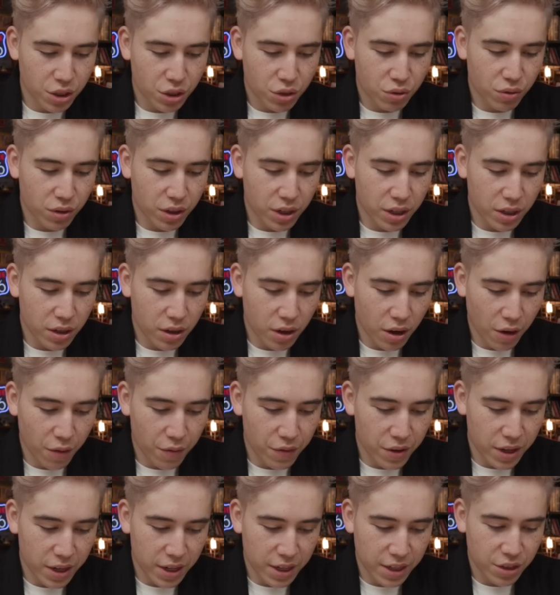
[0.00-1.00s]
screen of
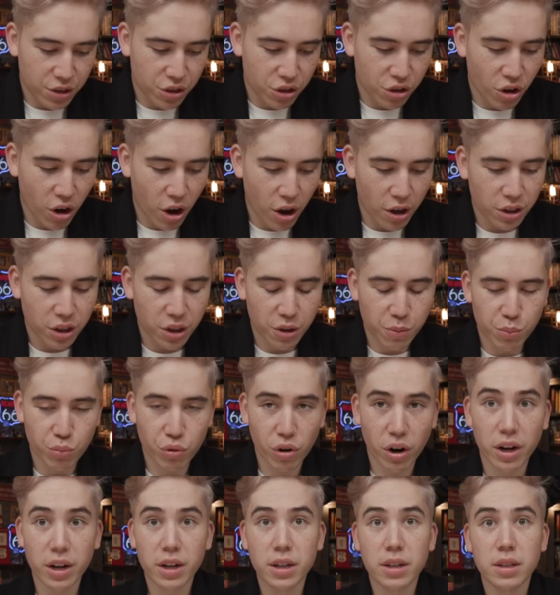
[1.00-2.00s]
it is not the
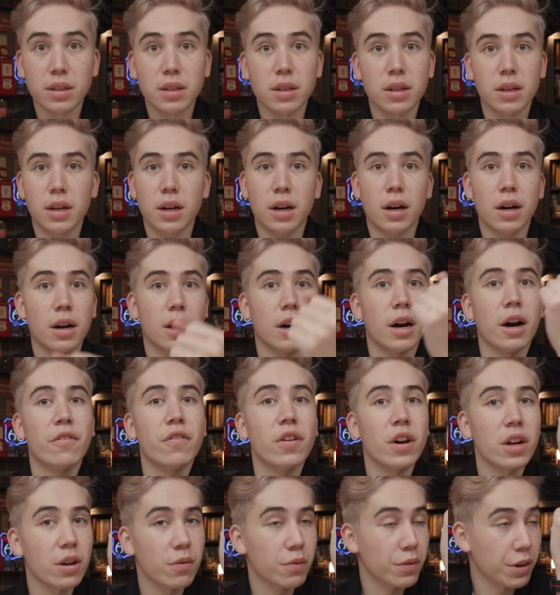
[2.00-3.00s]
brightest. I
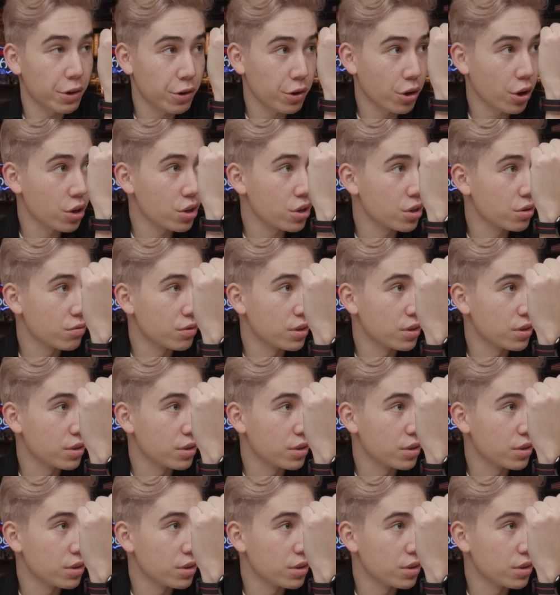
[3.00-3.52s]
find it very hard to